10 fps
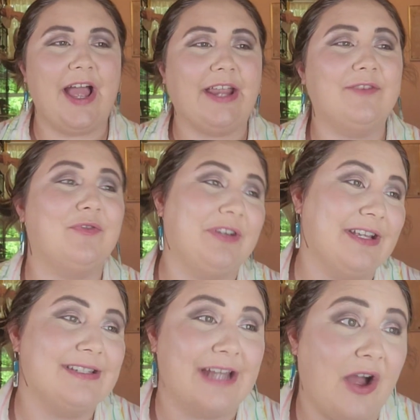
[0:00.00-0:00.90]

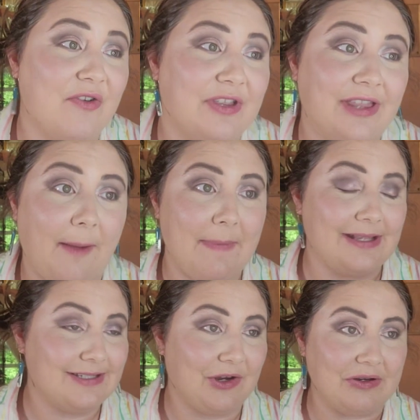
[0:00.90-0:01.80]
realize now that
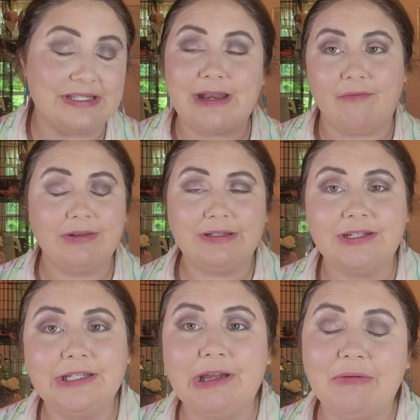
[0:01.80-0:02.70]
mascara is not really
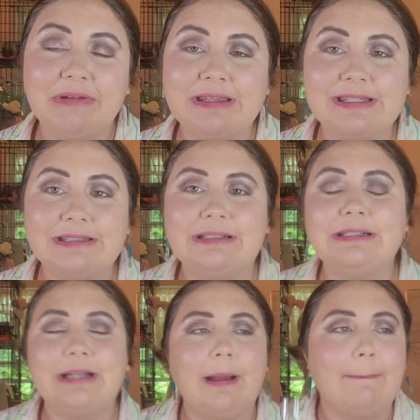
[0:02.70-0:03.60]
gonna go with this
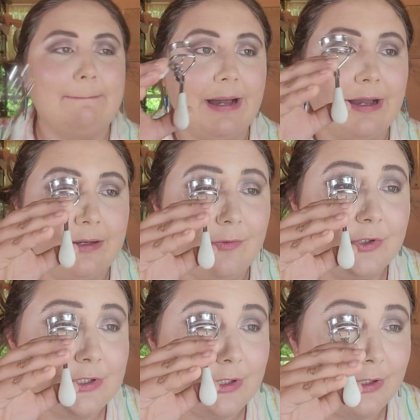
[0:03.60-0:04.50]
look, but we're
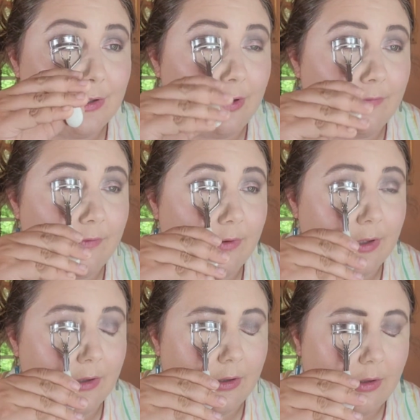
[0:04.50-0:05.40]
just gonna go for
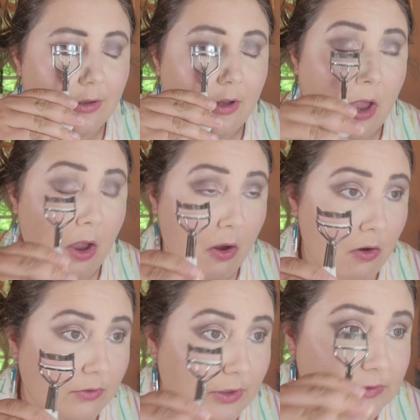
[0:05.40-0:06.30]
it. Oh,
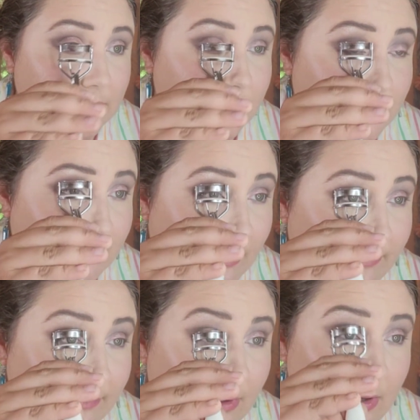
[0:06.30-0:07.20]
that was a little too rough.
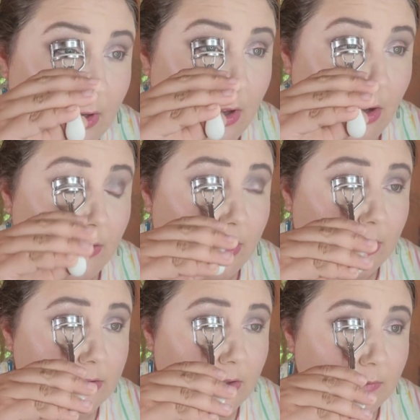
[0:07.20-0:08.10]
Okay,
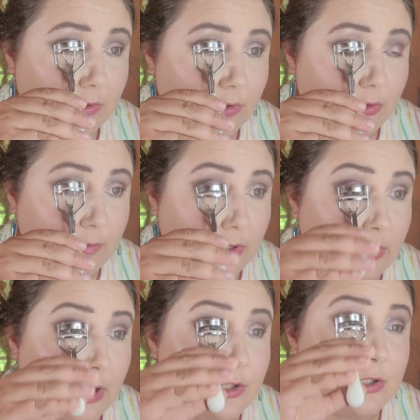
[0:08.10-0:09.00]
so I'm gonna curl my
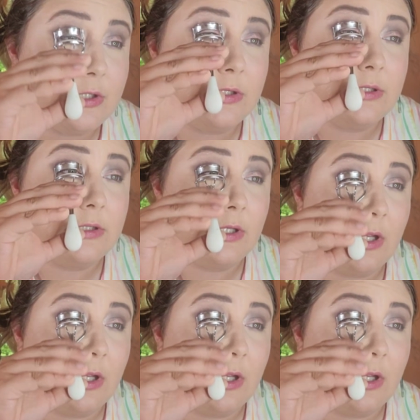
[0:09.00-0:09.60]
lashes,